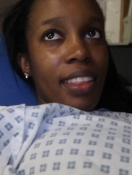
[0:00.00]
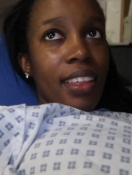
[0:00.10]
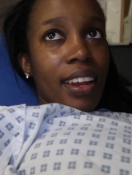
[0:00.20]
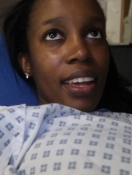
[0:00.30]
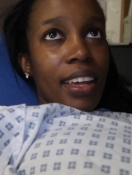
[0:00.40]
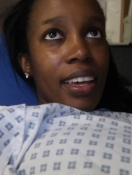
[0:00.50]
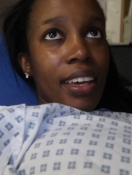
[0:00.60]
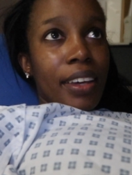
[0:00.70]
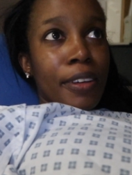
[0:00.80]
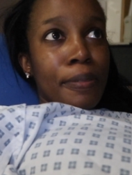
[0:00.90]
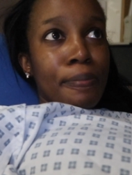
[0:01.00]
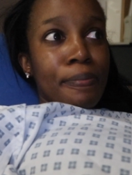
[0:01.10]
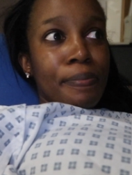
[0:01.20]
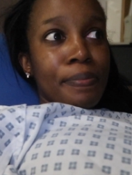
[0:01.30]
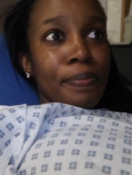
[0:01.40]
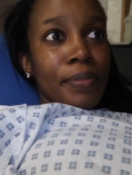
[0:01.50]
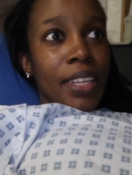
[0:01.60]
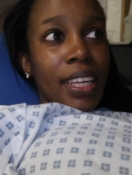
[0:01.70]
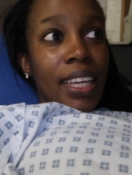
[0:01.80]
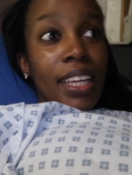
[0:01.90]
they're like, um,
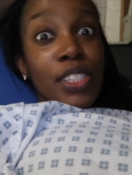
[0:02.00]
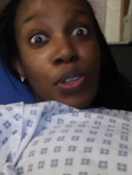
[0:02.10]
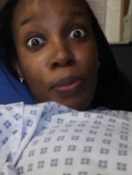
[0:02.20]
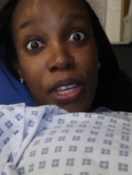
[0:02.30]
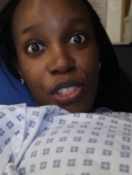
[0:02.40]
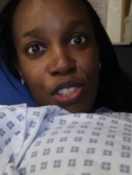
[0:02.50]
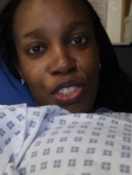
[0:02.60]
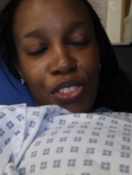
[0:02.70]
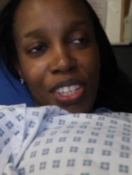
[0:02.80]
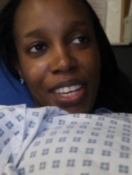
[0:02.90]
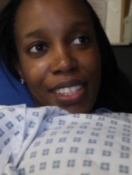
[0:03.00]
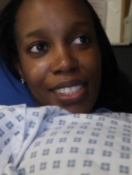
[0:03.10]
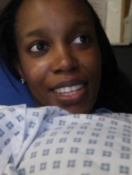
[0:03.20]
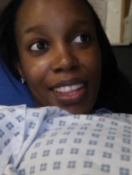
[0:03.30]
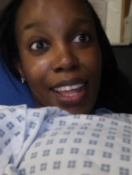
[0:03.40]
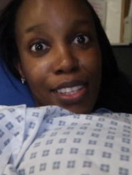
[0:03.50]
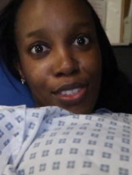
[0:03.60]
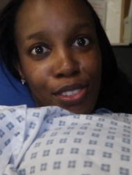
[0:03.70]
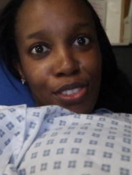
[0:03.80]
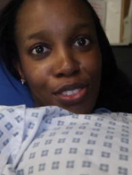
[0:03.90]
so my surgery, yes, that
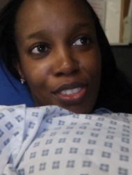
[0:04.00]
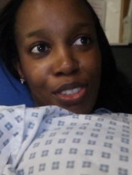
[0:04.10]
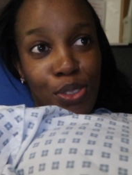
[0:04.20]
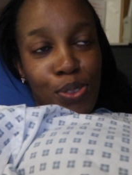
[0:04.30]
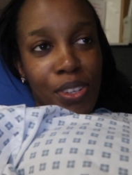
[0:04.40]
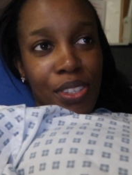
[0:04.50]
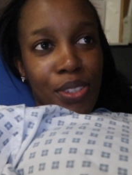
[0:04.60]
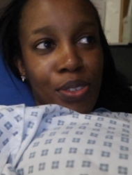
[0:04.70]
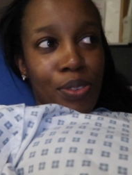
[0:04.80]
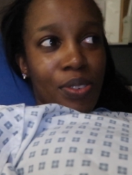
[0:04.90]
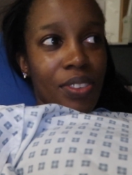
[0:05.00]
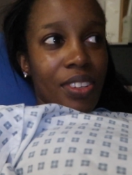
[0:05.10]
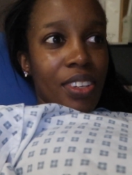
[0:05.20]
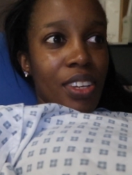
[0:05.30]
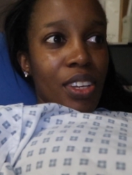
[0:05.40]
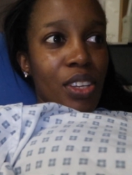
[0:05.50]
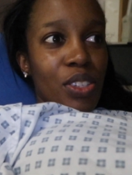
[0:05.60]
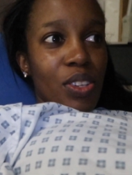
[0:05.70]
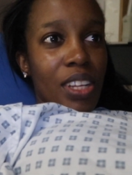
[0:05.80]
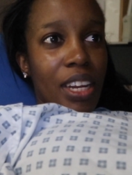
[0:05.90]
surgery two years ago.
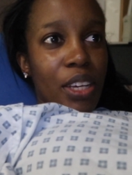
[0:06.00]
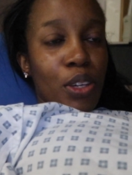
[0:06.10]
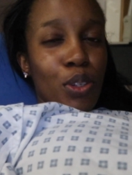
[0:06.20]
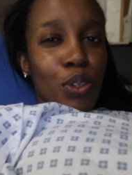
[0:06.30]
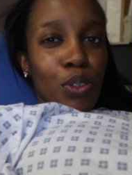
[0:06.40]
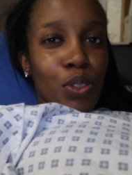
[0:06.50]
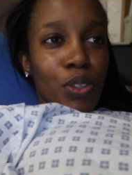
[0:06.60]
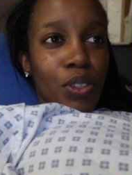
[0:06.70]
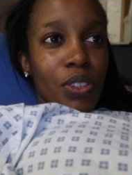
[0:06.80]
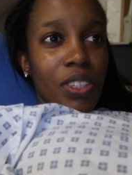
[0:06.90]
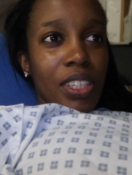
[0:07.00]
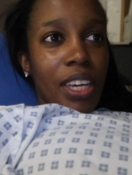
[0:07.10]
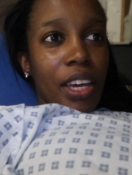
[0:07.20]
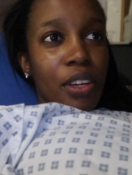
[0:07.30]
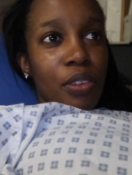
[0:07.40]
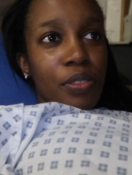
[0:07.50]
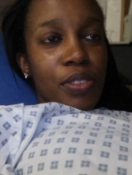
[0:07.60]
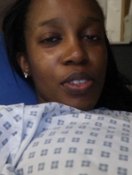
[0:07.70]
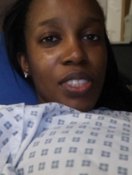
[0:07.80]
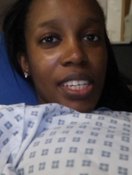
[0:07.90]
So they're like, your doctor kind of
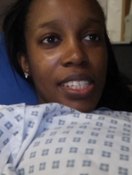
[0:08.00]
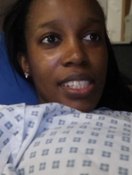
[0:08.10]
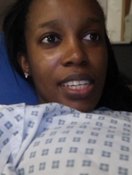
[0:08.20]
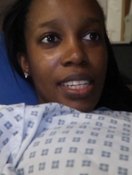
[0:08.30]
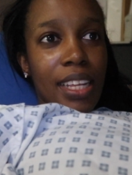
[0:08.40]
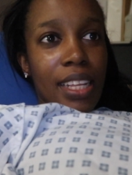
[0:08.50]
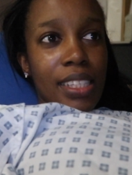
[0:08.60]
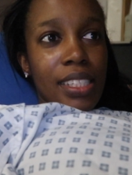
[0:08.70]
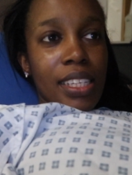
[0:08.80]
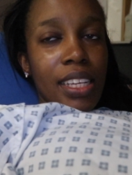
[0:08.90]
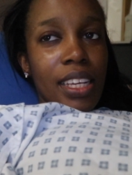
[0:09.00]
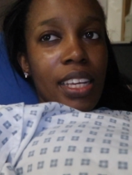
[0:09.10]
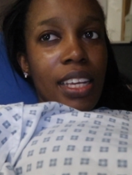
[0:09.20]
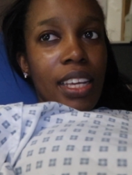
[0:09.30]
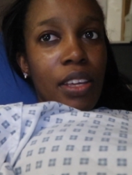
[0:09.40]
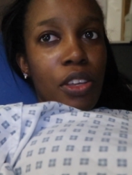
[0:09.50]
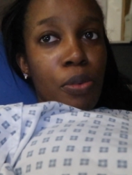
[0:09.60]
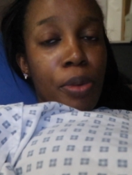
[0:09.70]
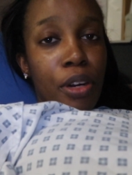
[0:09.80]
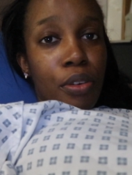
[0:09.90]
suggested that
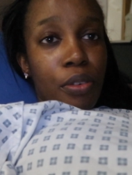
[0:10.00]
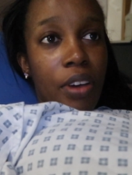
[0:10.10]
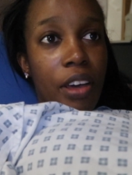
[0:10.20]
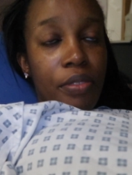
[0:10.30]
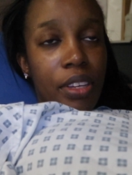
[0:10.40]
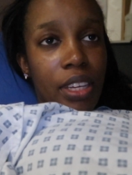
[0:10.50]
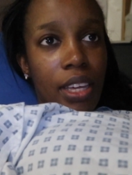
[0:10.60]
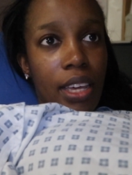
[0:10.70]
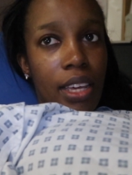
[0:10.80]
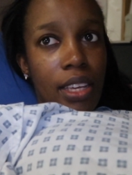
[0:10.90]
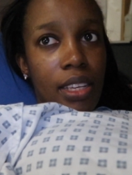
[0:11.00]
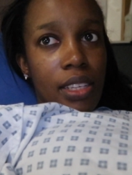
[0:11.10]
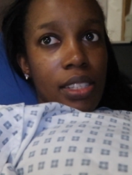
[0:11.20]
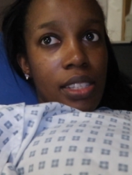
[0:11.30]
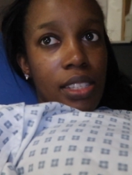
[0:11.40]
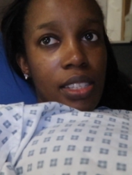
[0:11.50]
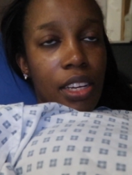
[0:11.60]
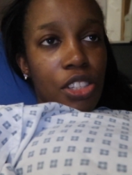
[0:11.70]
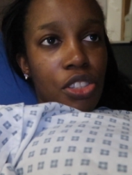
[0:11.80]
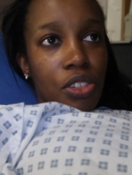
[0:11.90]
you're better off having a
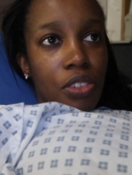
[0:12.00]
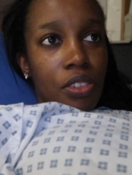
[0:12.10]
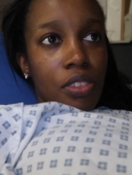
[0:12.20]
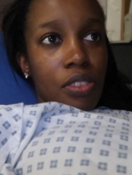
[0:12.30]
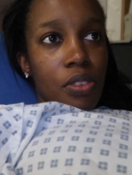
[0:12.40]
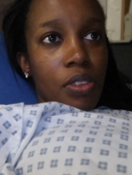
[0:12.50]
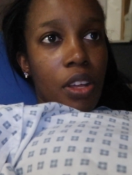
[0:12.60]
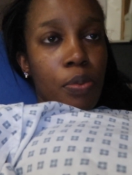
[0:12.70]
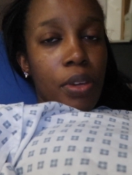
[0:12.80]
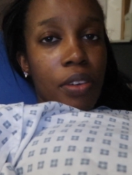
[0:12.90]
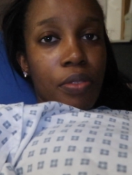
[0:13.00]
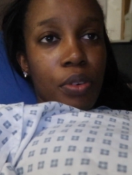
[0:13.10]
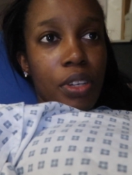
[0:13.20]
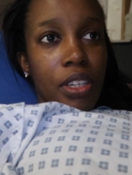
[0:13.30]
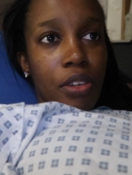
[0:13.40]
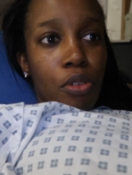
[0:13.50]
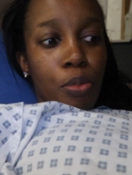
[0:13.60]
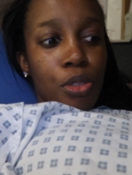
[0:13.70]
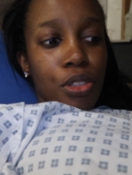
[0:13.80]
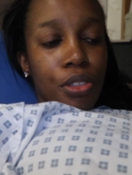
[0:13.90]
c-section so that we avoid a
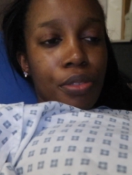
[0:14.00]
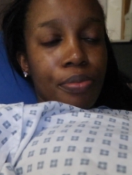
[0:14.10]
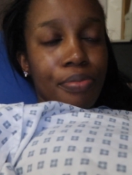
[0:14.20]
rupture